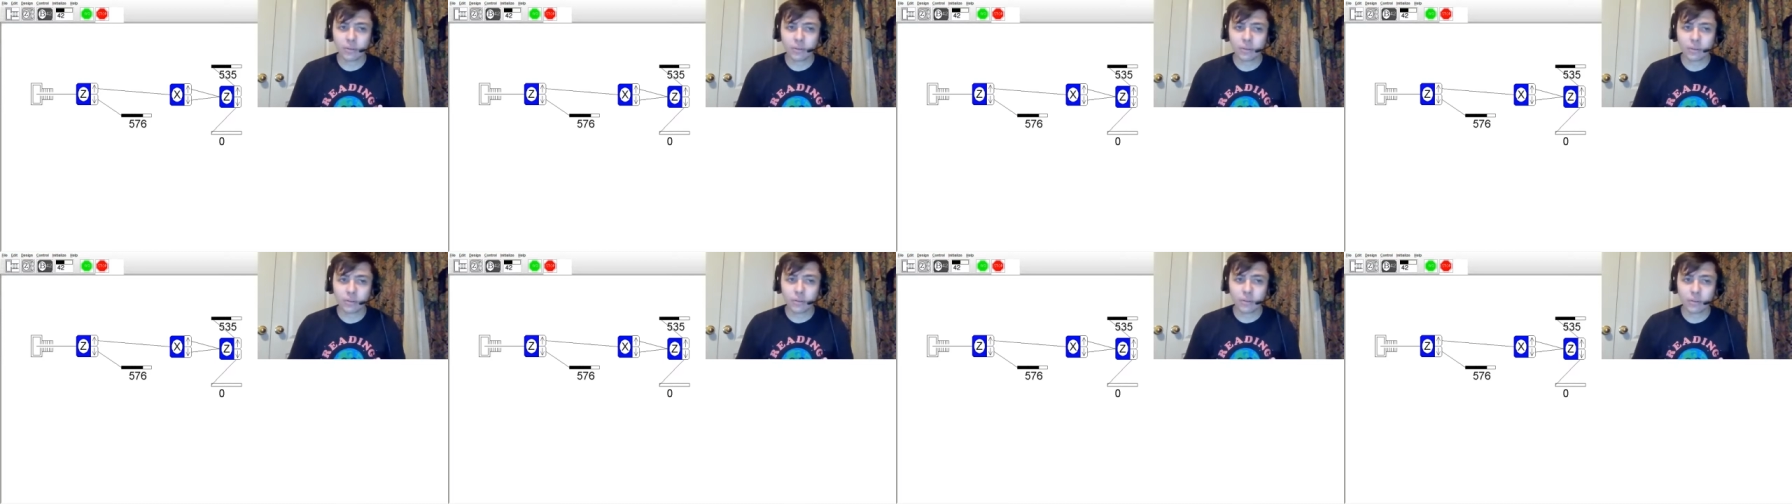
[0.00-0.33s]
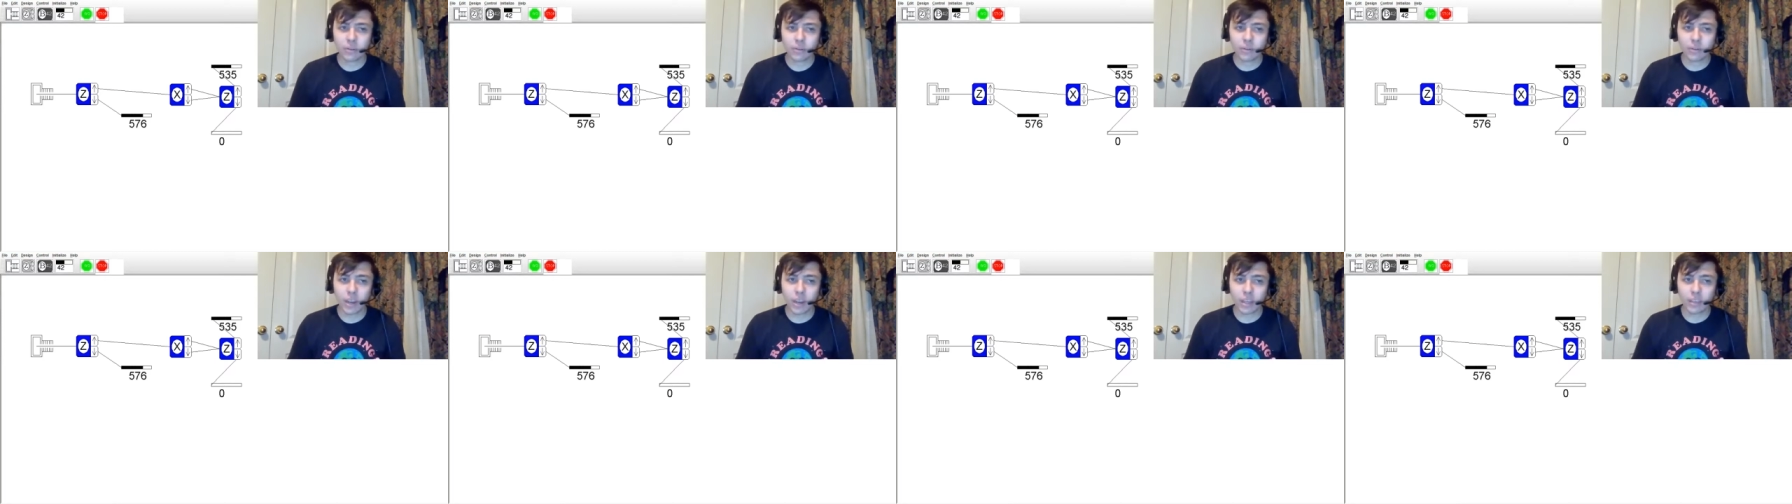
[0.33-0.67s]

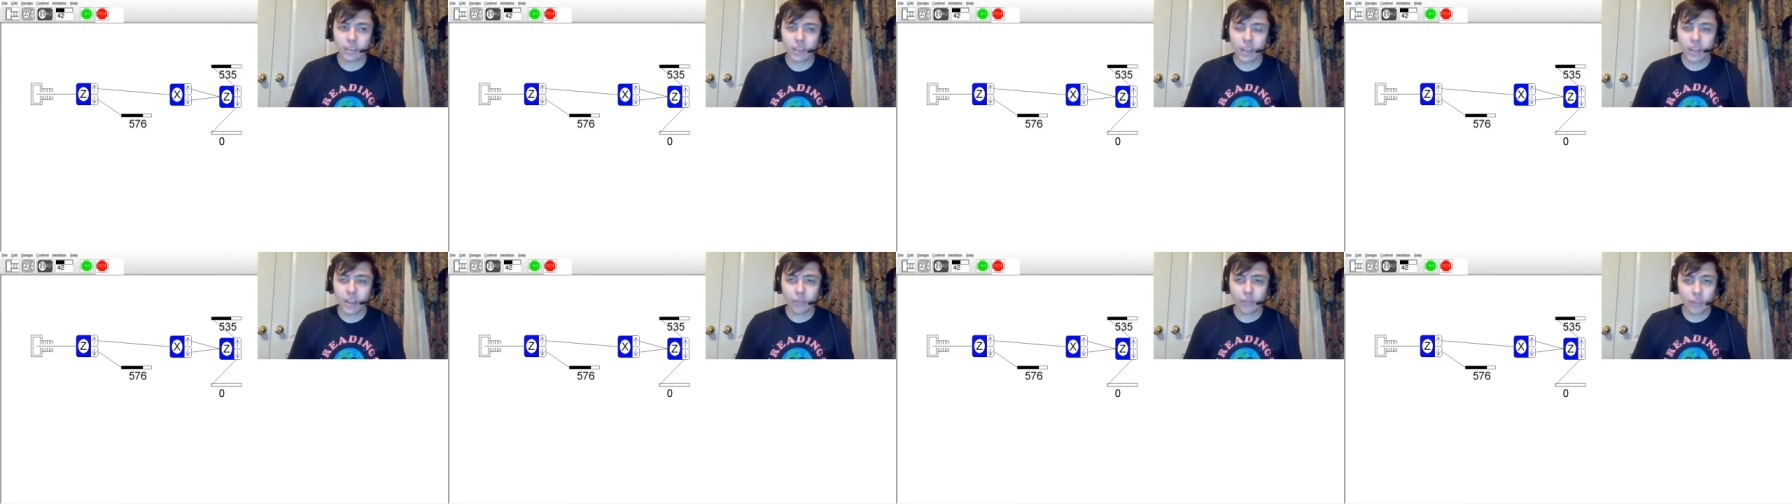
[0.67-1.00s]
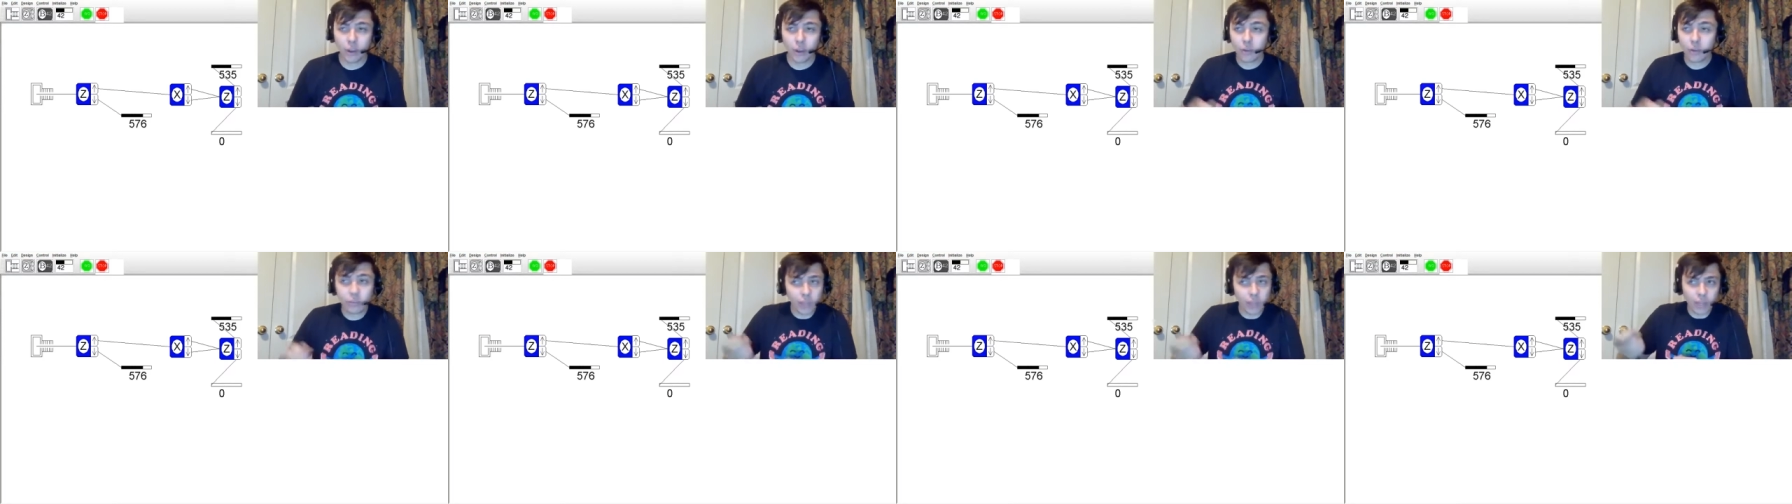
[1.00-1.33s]
right? They're,
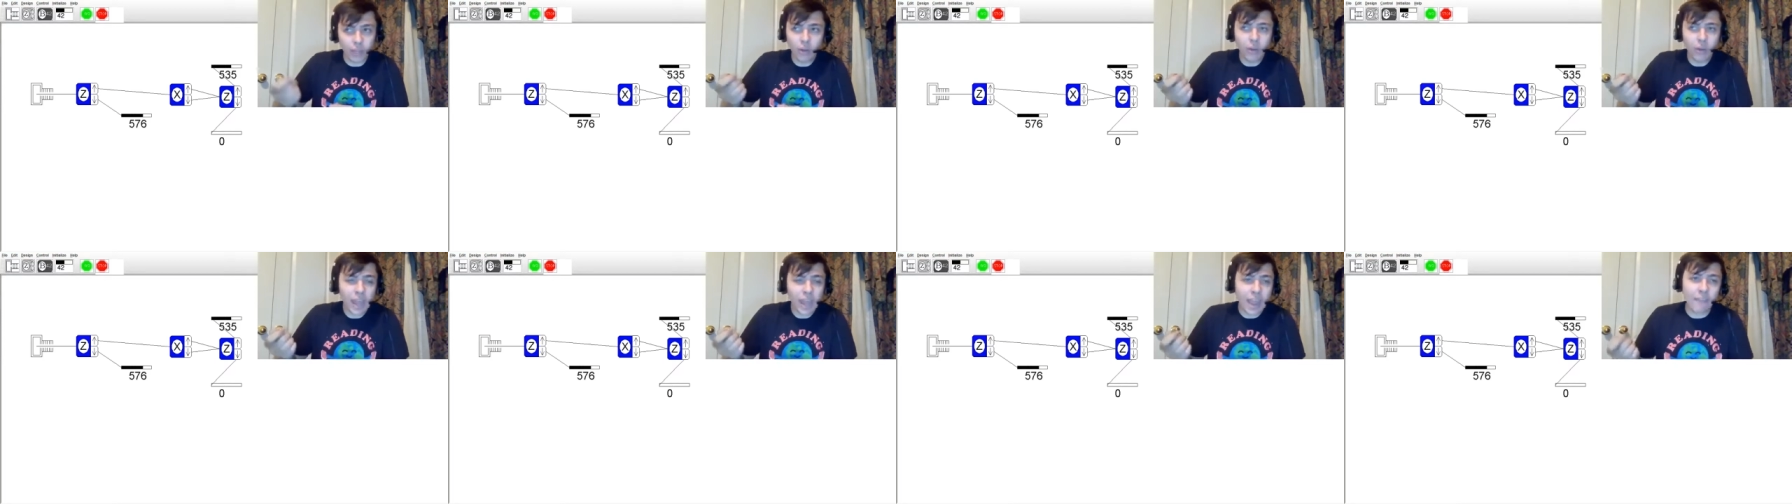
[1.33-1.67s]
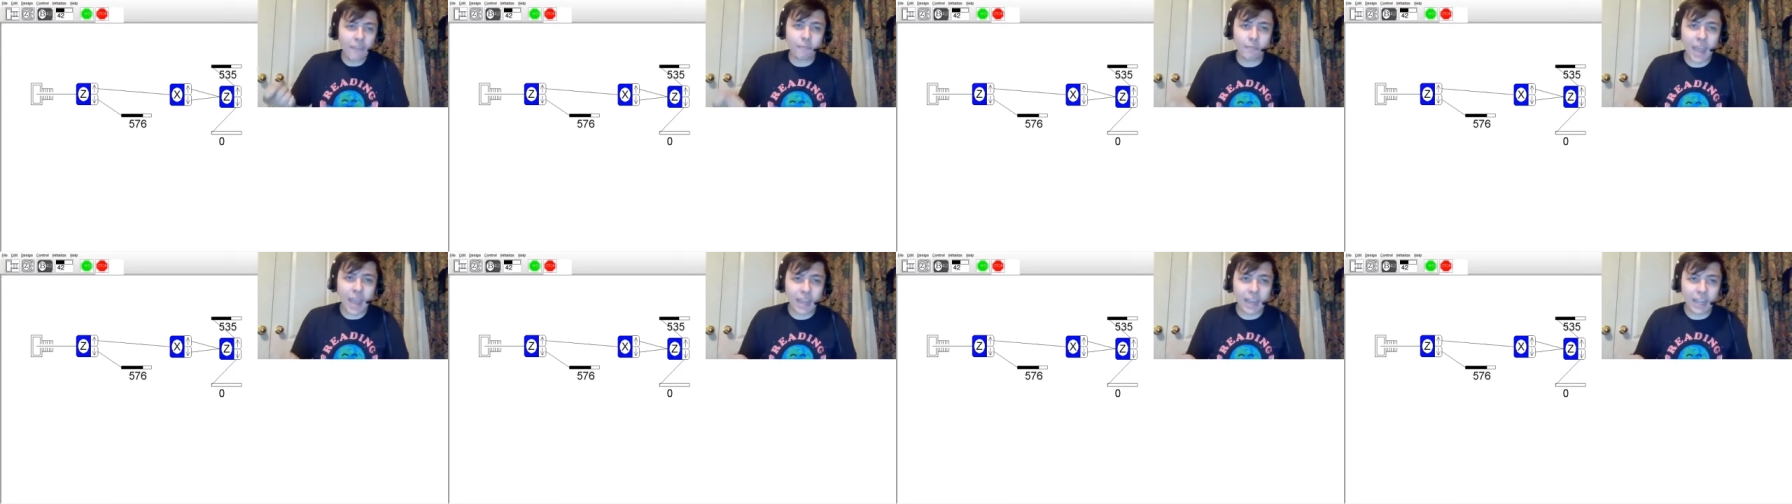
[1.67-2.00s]
they don't have
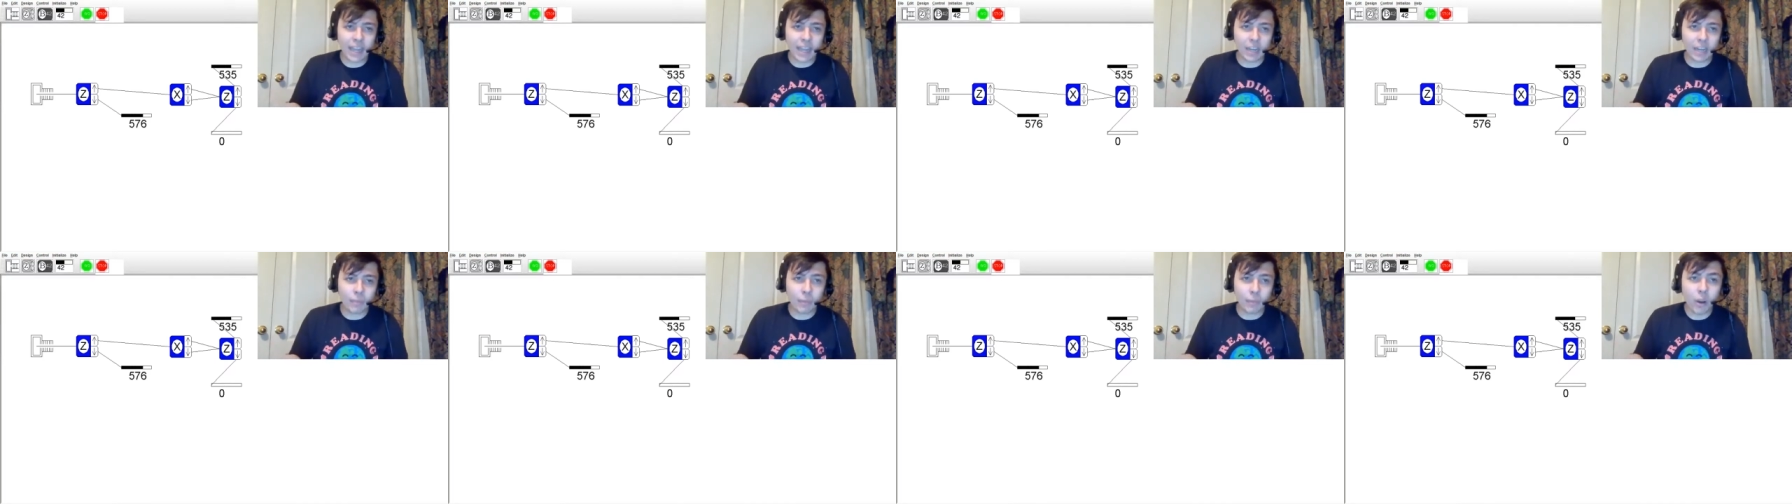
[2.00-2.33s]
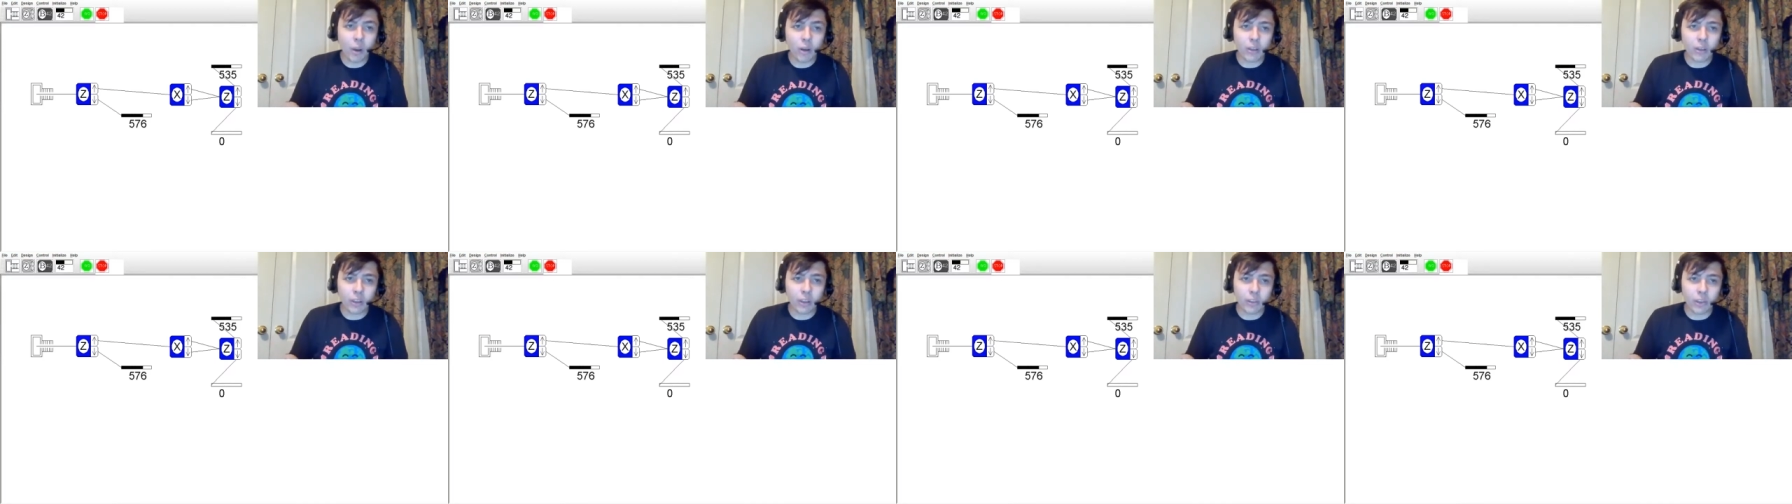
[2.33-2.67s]
magnetic bars
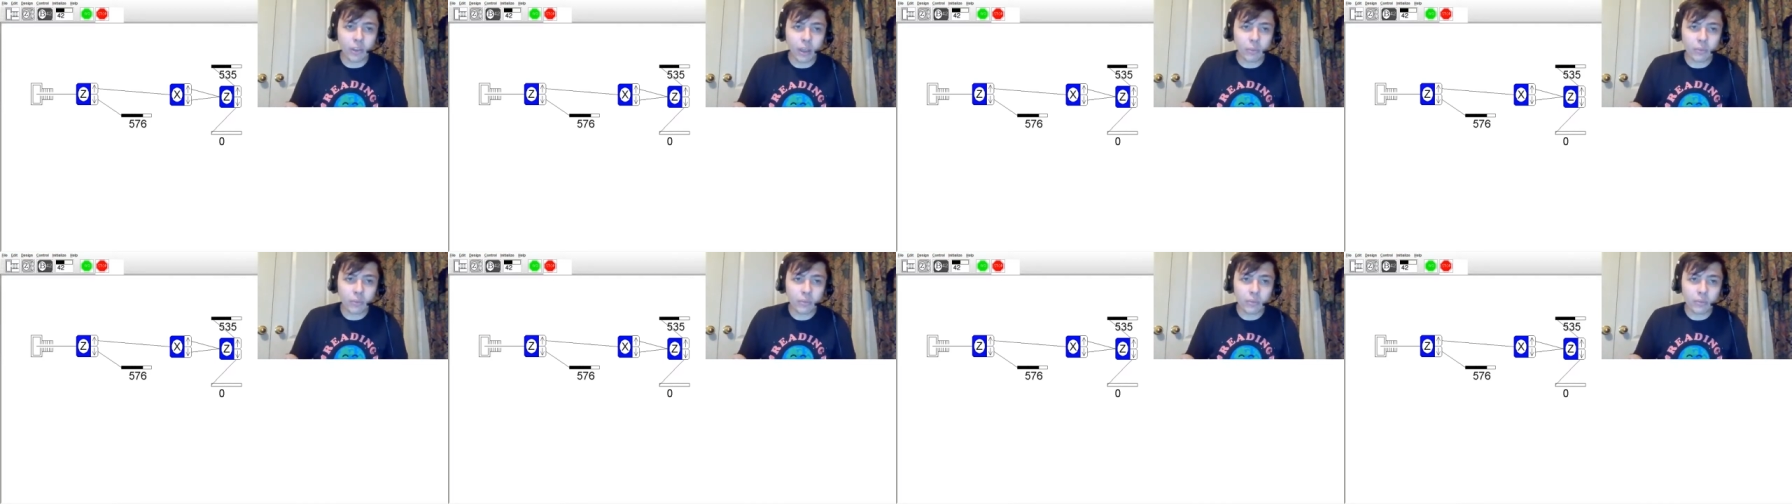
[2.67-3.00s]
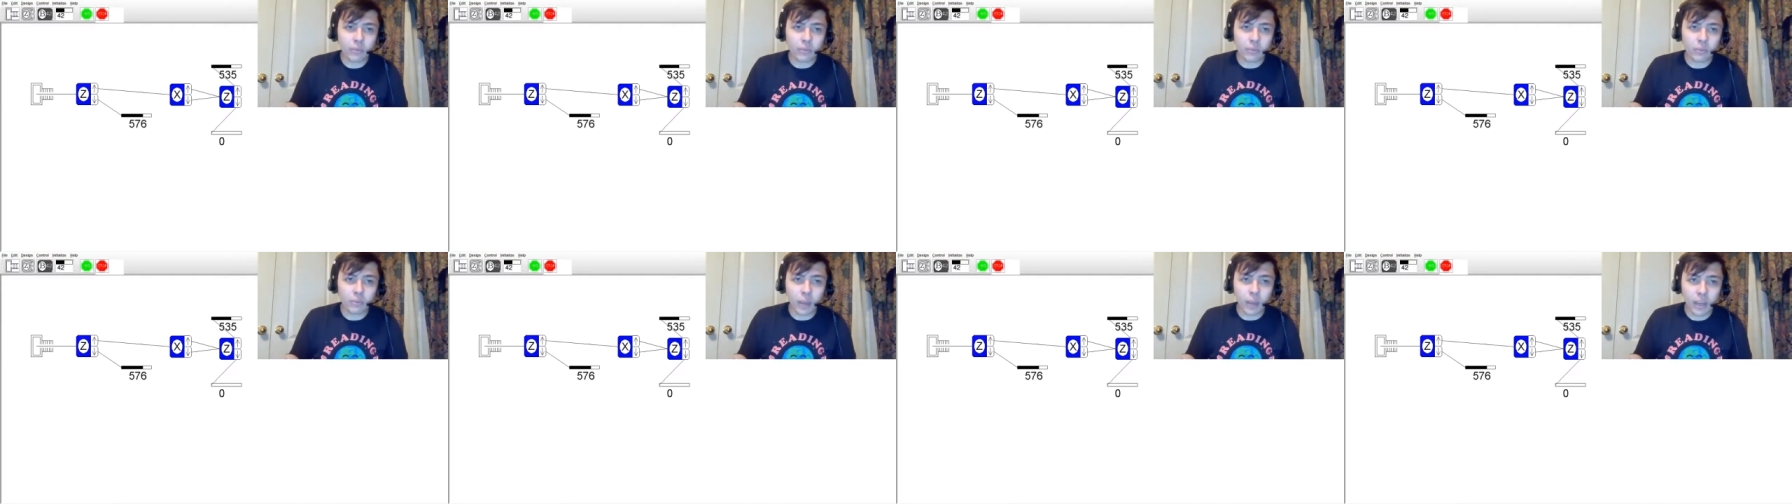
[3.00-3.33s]
in them,
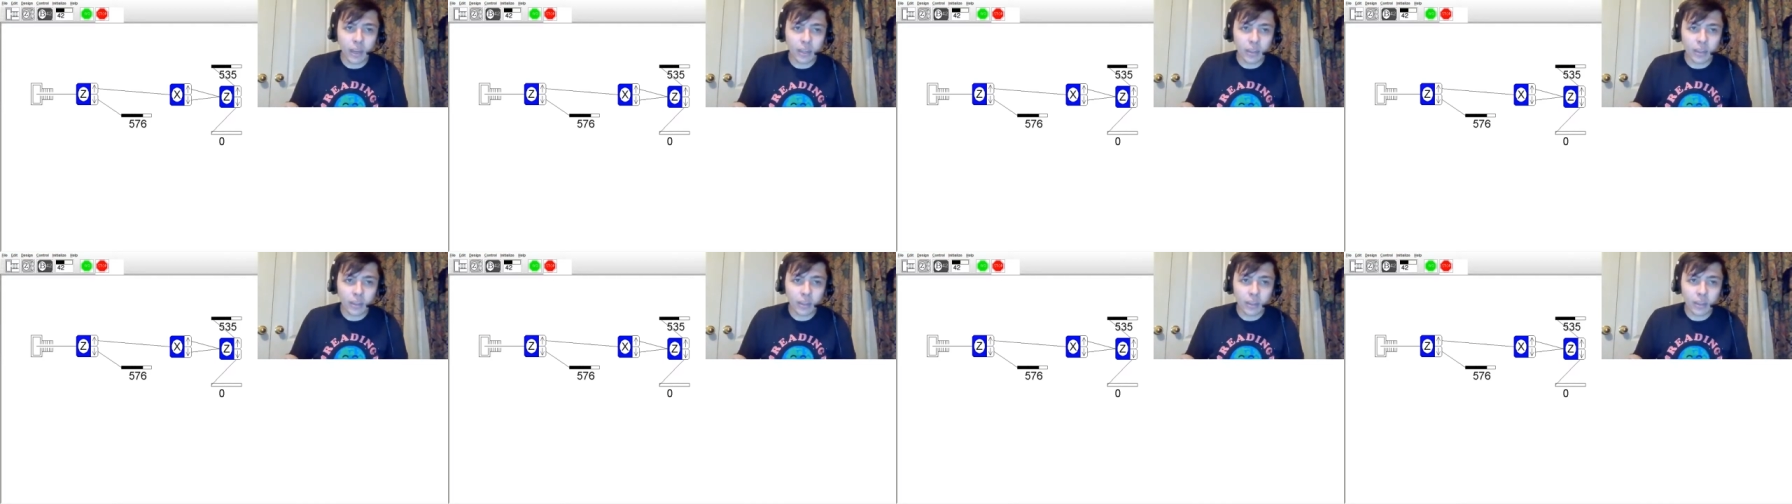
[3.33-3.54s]
right?